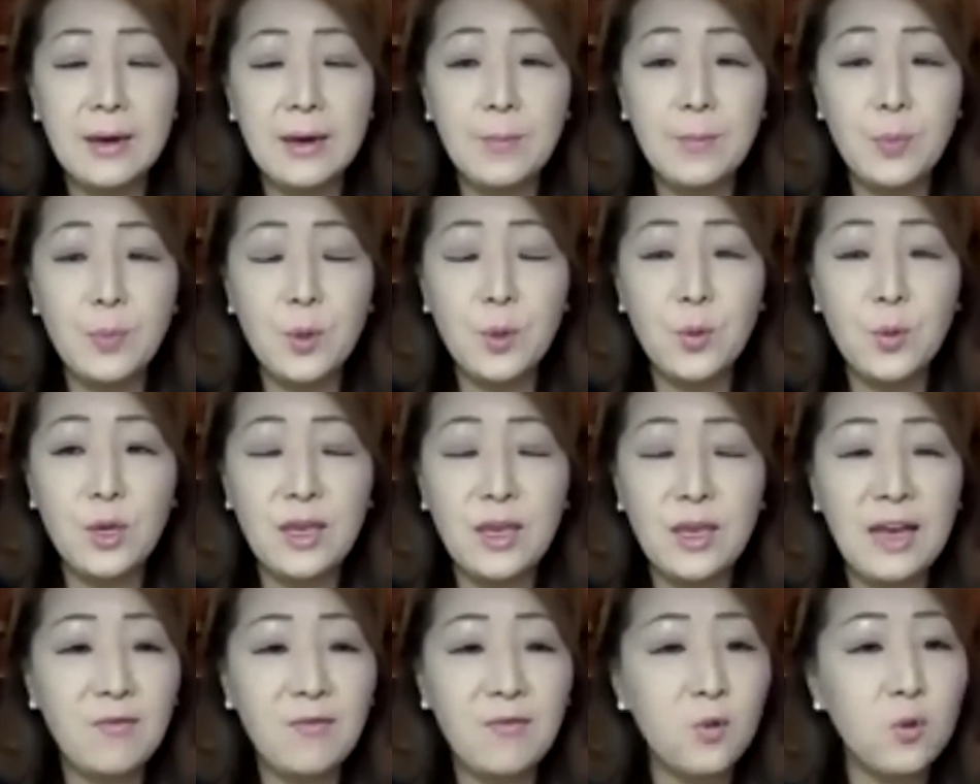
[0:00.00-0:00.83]
We have
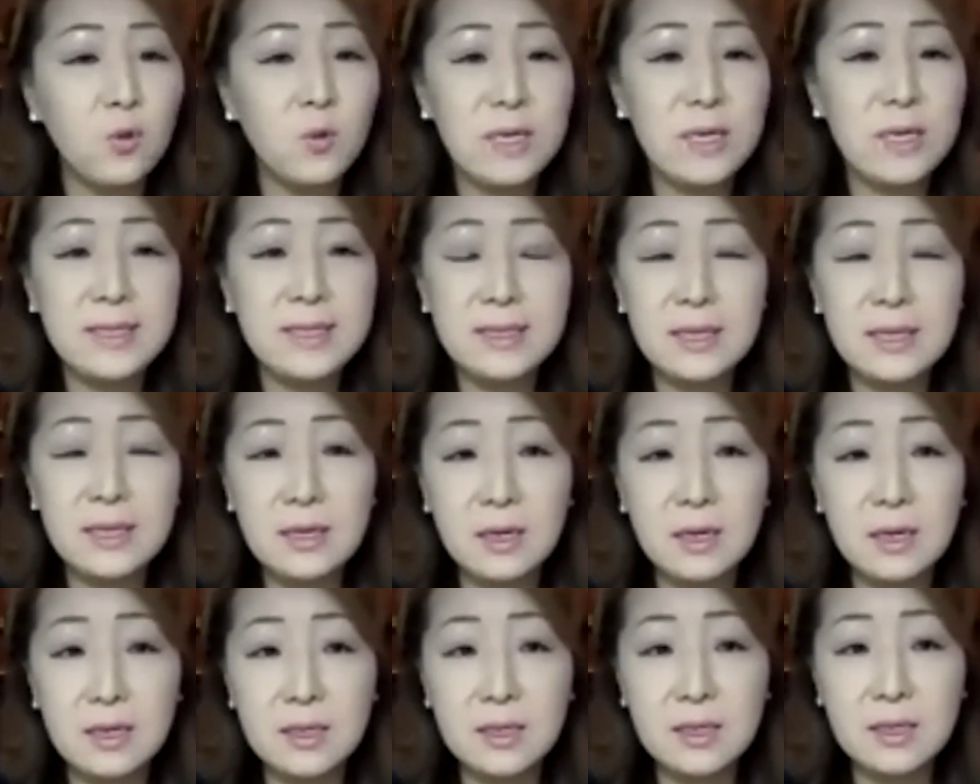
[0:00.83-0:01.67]
always seen
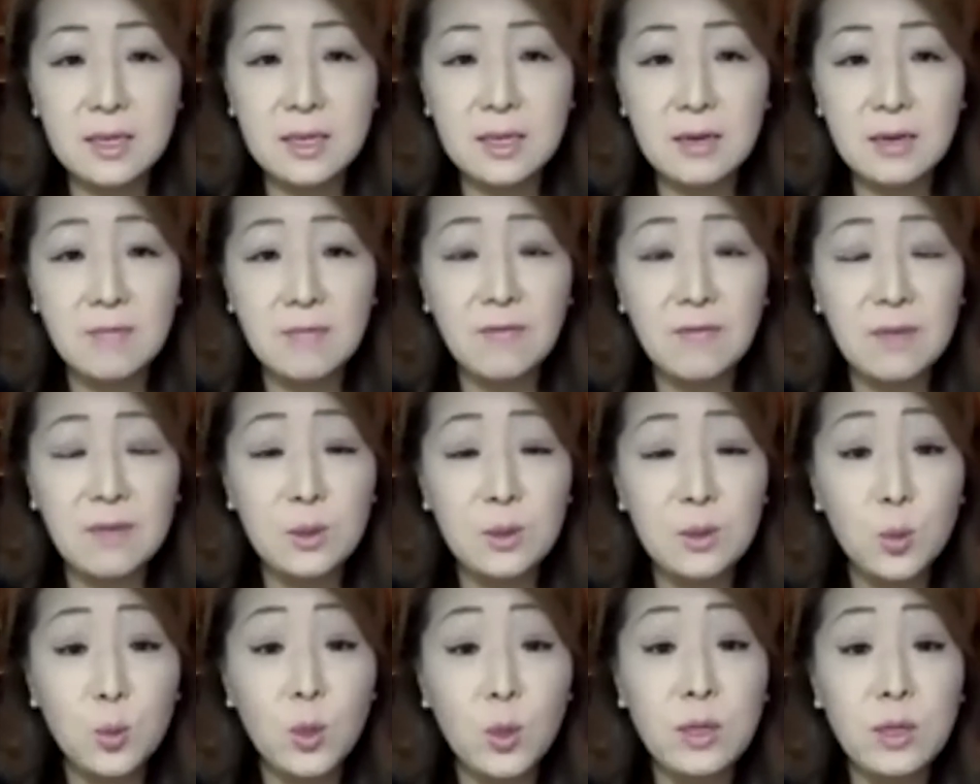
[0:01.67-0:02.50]
ourselves as
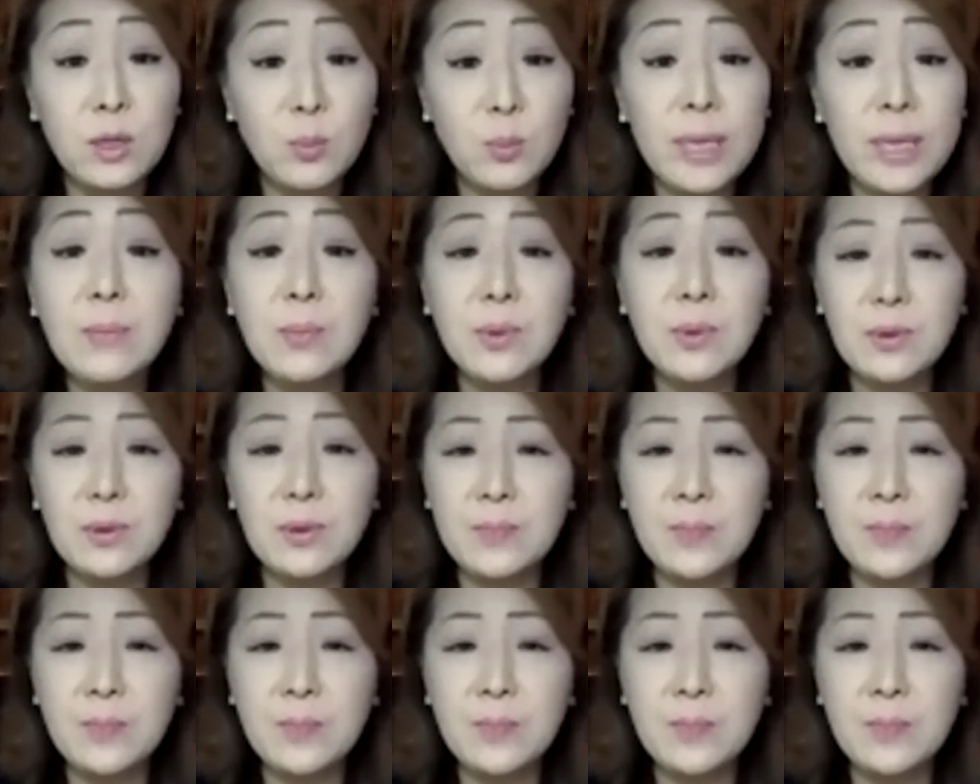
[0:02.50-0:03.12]
one people,